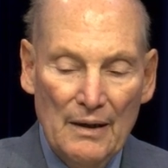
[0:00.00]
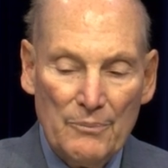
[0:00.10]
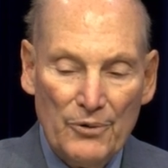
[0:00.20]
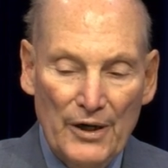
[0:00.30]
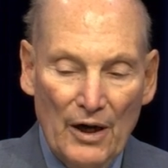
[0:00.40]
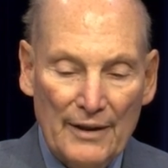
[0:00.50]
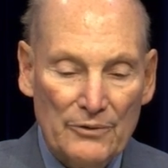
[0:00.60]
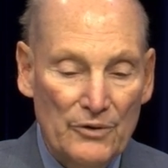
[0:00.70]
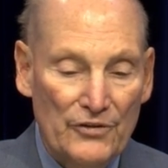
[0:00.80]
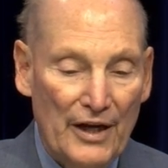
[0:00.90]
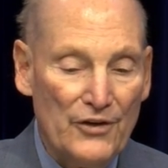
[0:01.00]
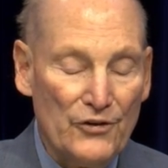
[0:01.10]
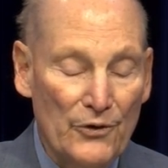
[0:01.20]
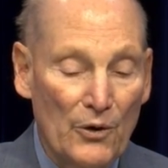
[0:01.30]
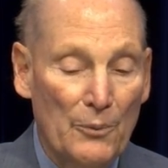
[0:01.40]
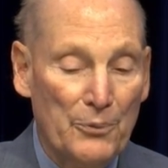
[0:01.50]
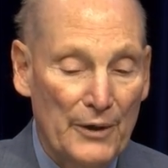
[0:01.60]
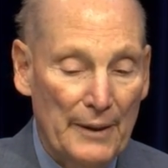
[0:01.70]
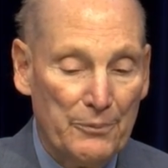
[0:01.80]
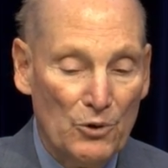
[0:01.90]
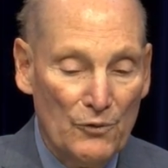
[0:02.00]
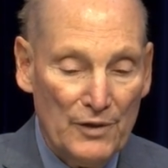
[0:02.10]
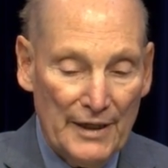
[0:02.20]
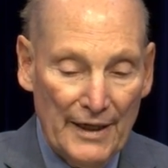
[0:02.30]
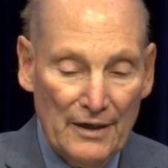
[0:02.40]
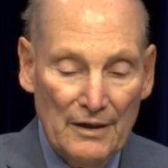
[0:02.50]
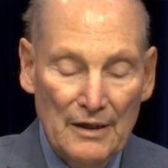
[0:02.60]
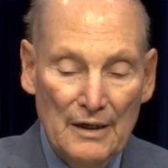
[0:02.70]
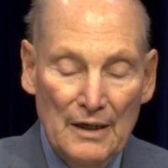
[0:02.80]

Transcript: pre authorization or pre approval letter.